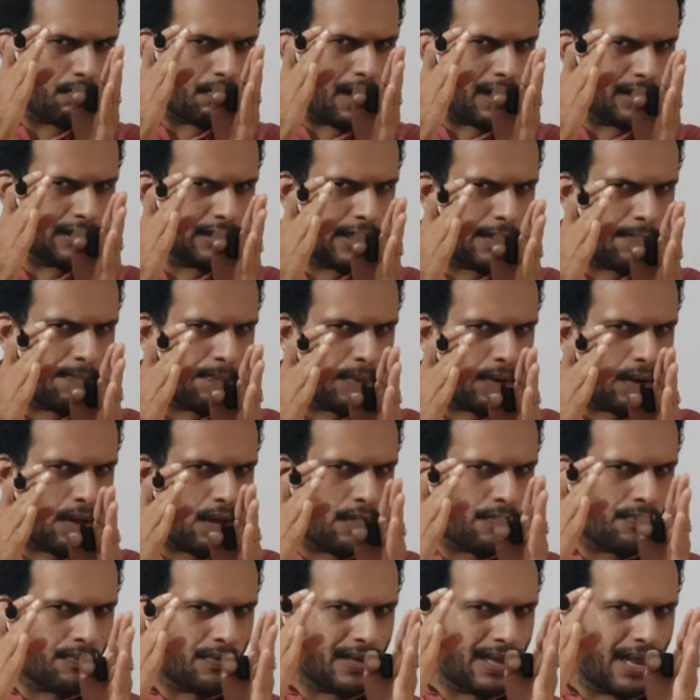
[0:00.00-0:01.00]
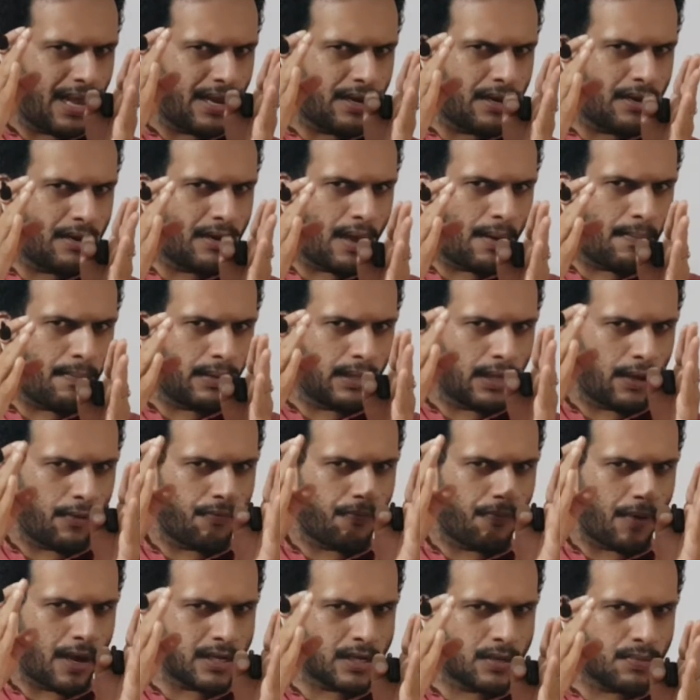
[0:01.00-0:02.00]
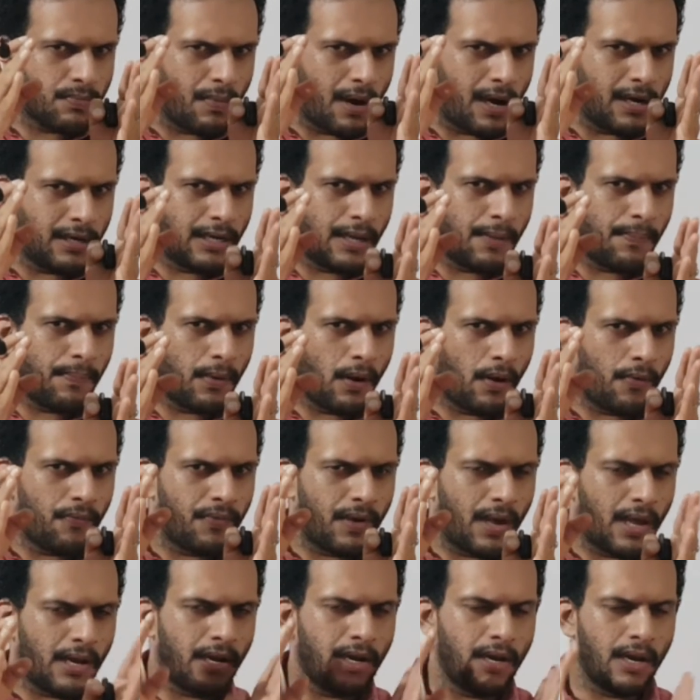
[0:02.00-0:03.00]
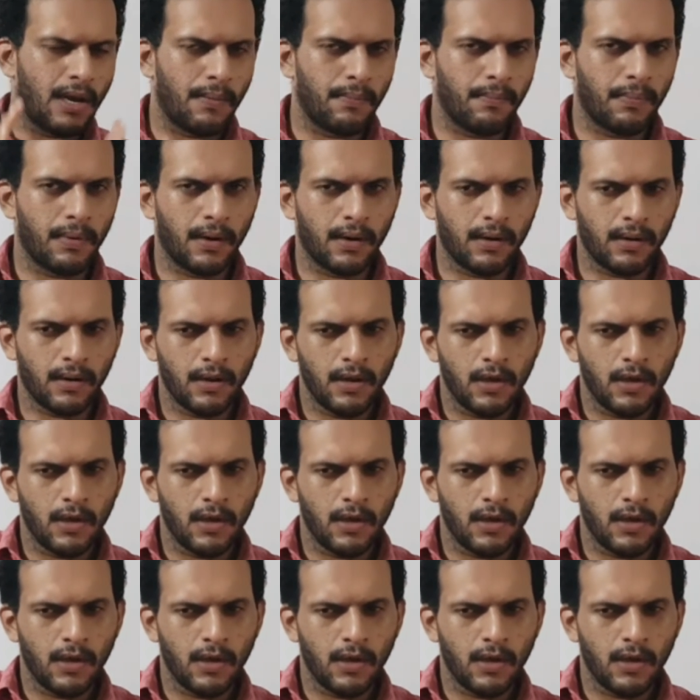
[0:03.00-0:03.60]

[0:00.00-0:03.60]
multiple of any number, the first multiple of any number,